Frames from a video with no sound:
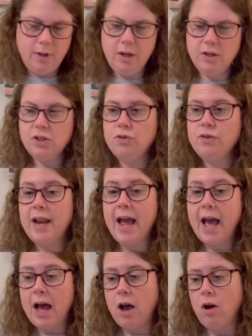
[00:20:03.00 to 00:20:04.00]
So
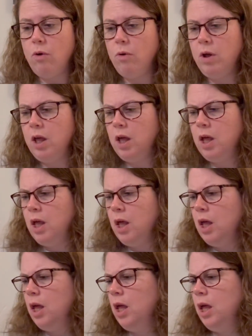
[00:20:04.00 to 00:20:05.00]
now
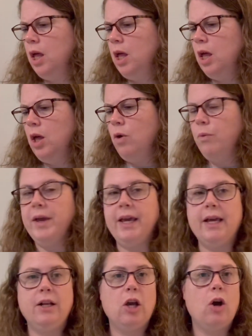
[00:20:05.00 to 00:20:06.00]
we
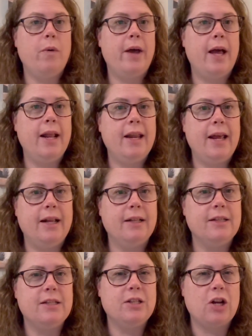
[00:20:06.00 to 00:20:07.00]
can go on and
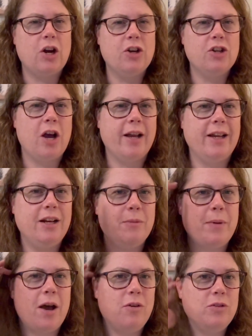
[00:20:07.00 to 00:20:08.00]
start talking
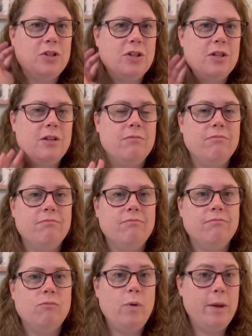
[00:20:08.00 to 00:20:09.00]
about
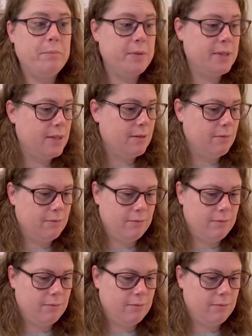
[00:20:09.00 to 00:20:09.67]
WIPs.